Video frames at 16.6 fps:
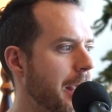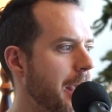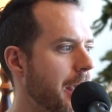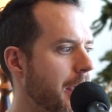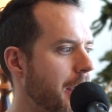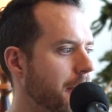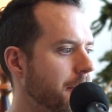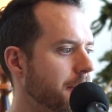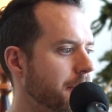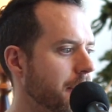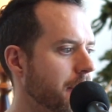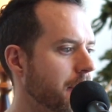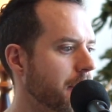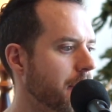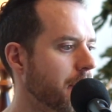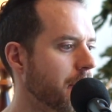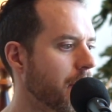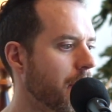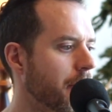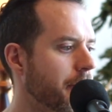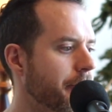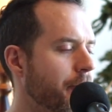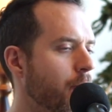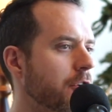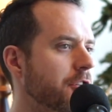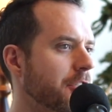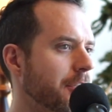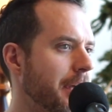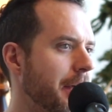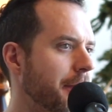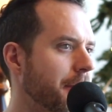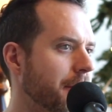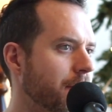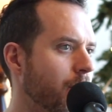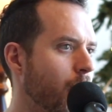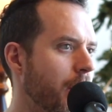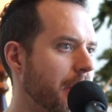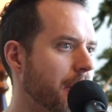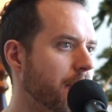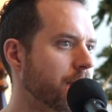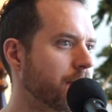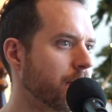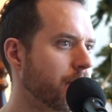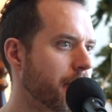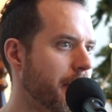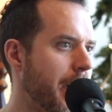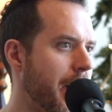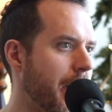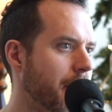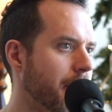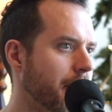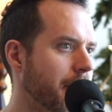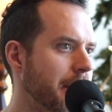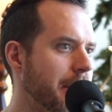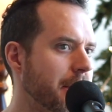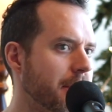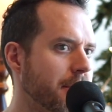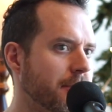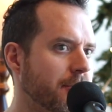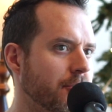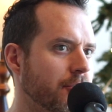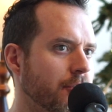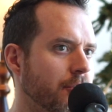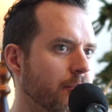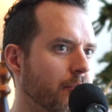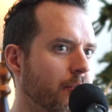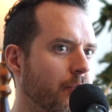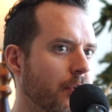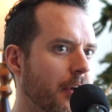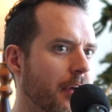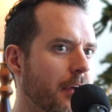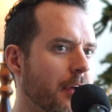And unfortunately, I think the way to do that is to